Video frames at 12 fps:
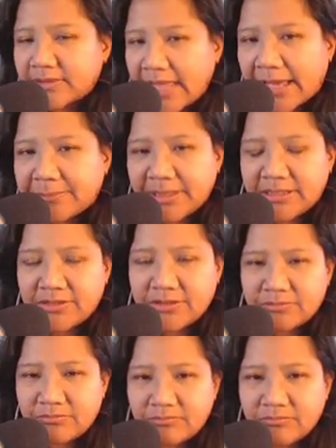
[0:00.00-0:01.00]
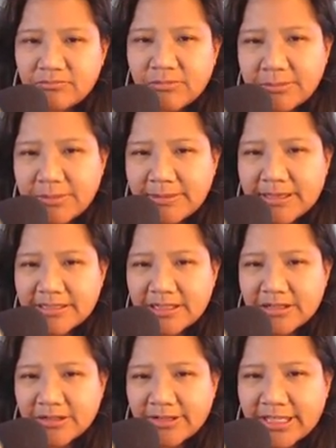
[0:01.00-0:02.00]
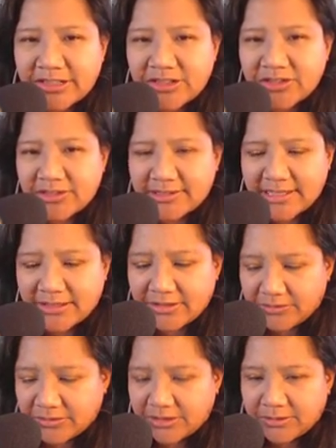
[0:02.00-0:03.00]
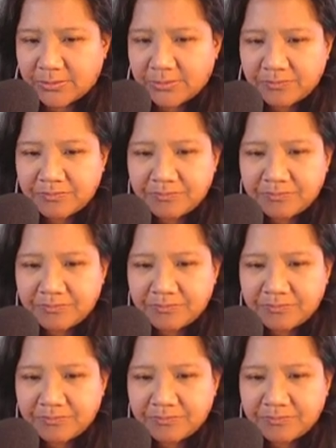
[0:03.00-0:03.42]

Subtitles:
That means, well, maybe I'll go ahead and just say YouTube.